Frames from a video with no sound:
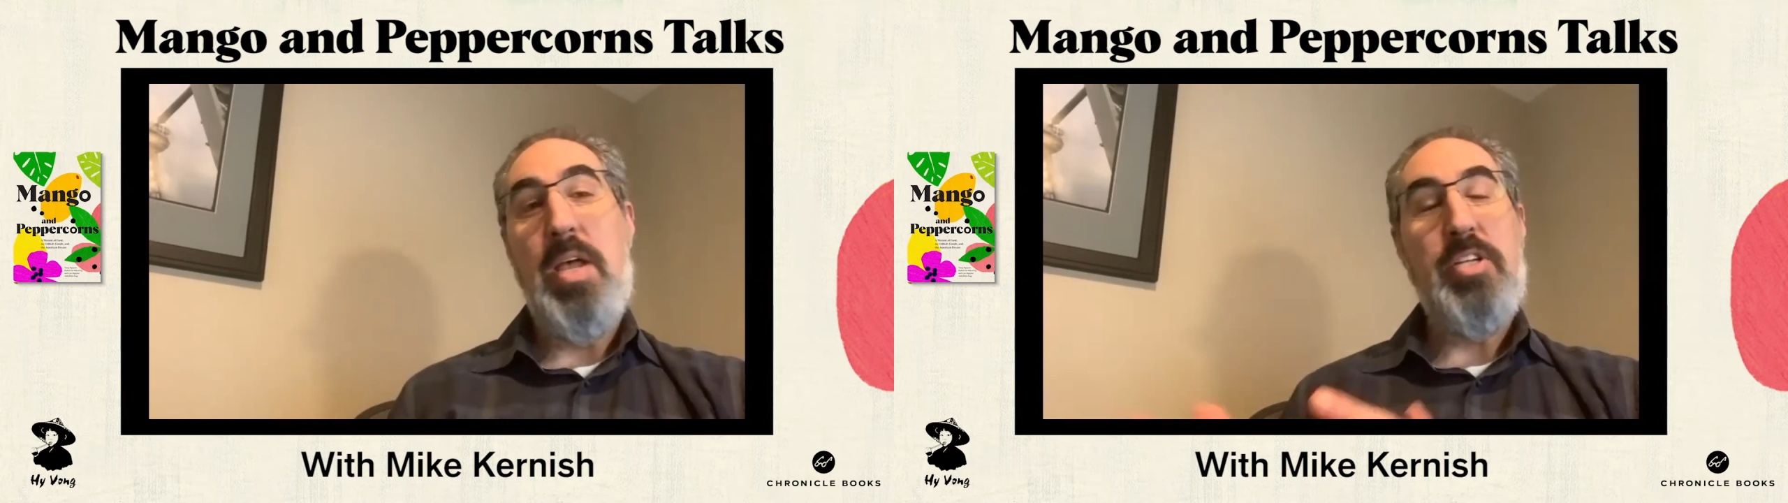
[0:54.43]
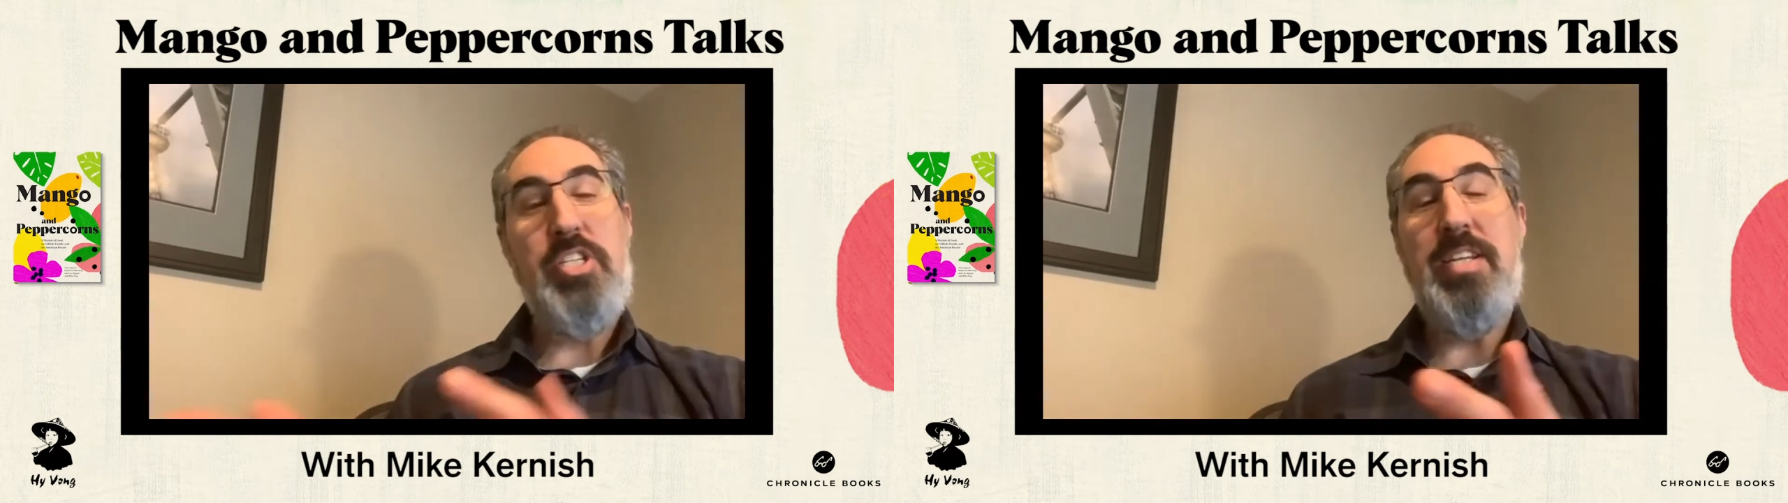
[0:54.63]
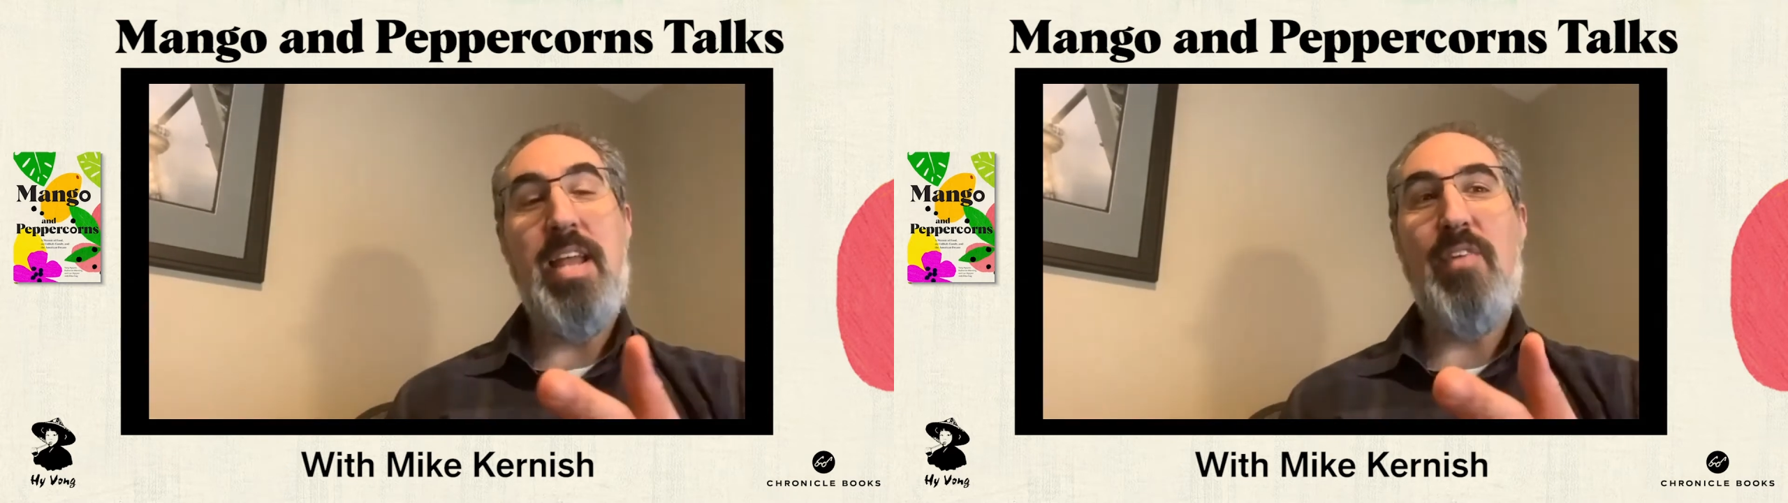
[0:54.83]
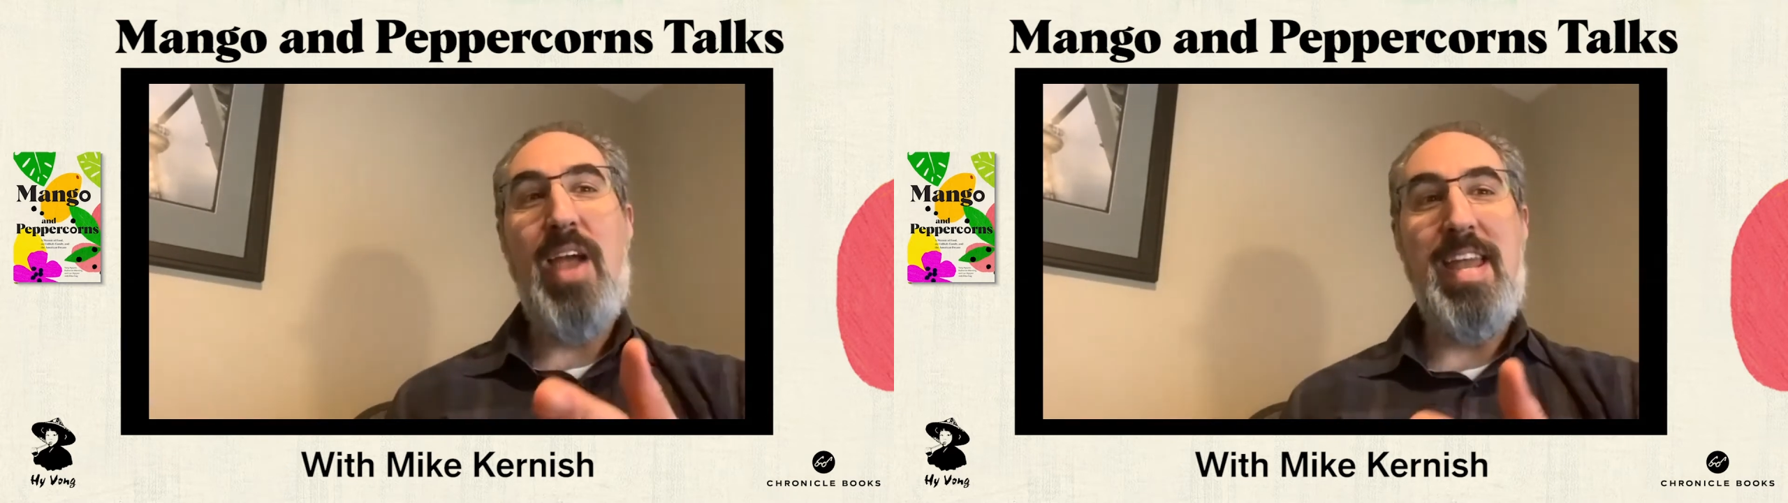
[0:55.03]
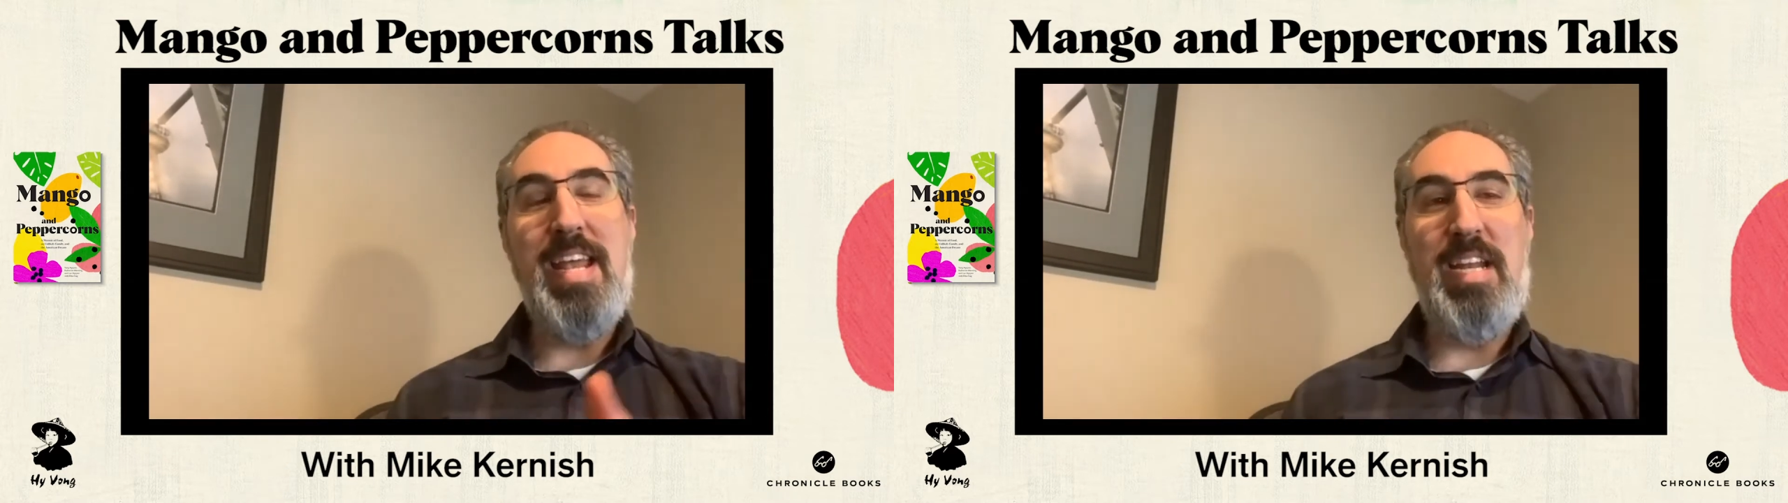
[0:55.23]
she'd never
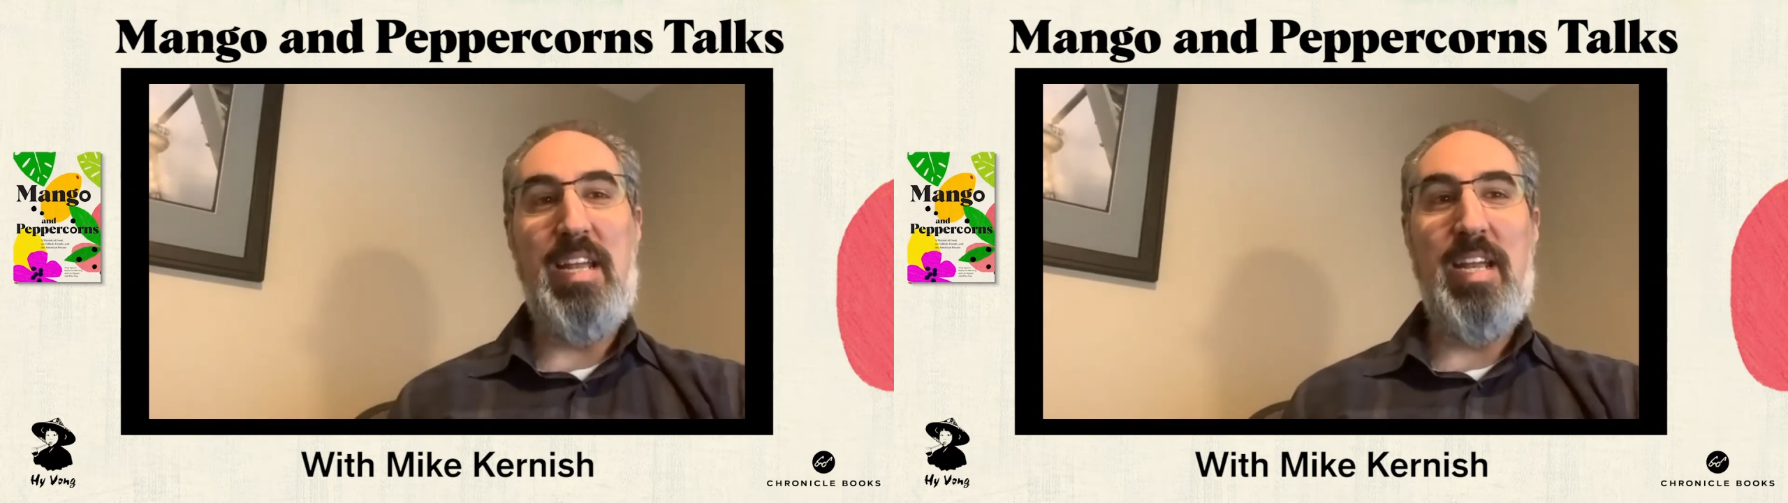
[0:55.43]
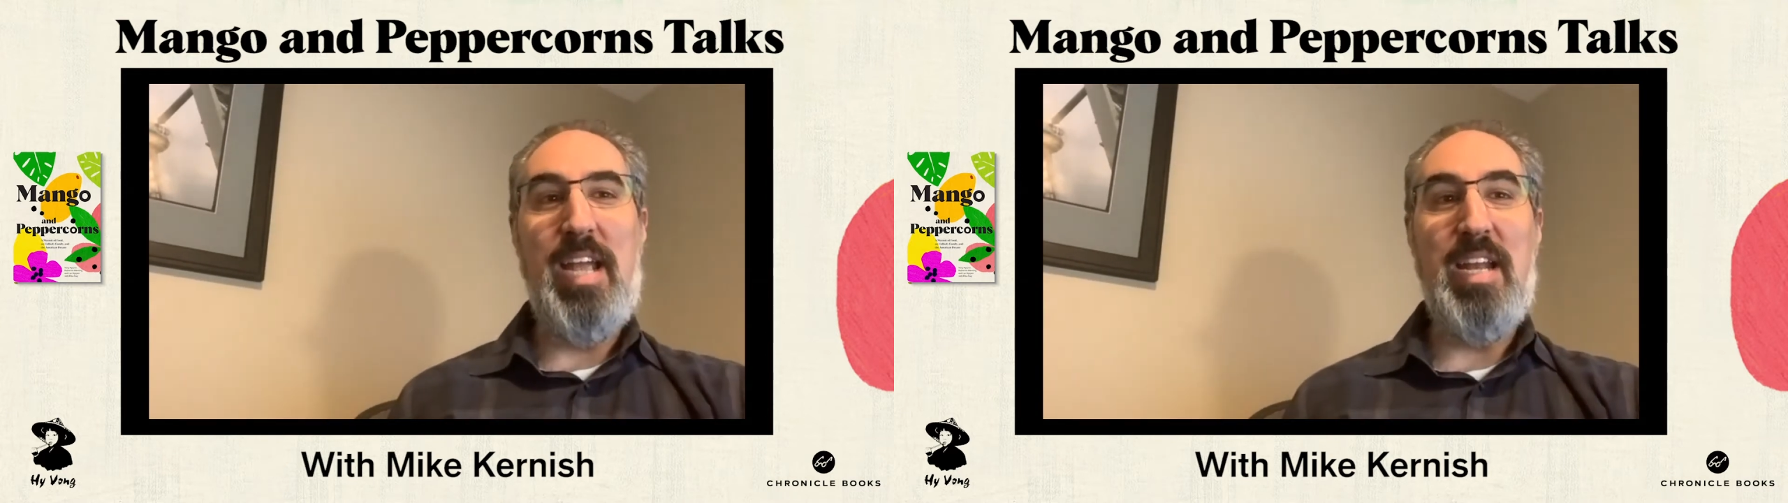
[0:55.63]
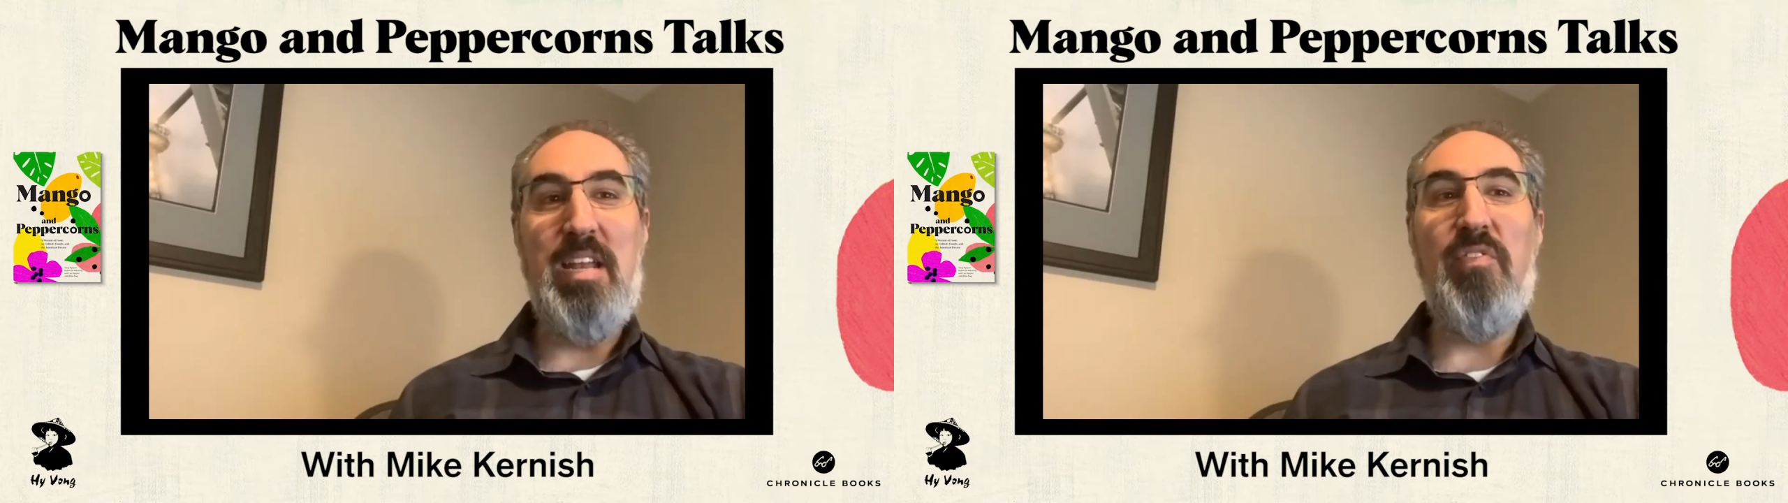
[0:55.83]
had any